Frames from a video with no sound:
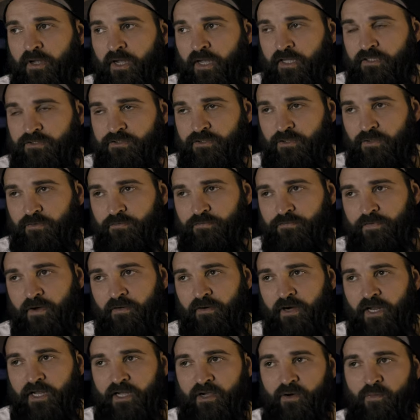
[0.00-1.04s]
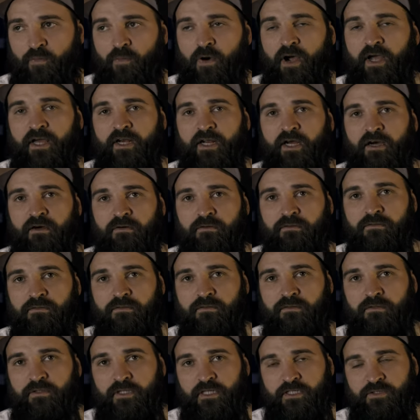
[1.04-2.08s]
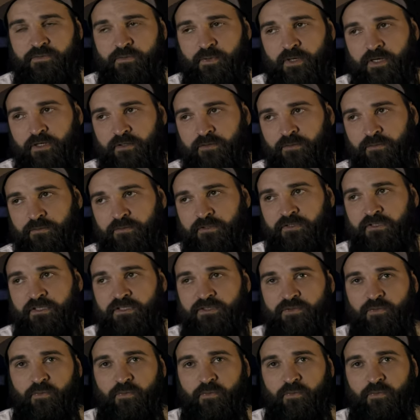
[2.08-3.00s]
and so it felt like a whiteout. That's why I called the dish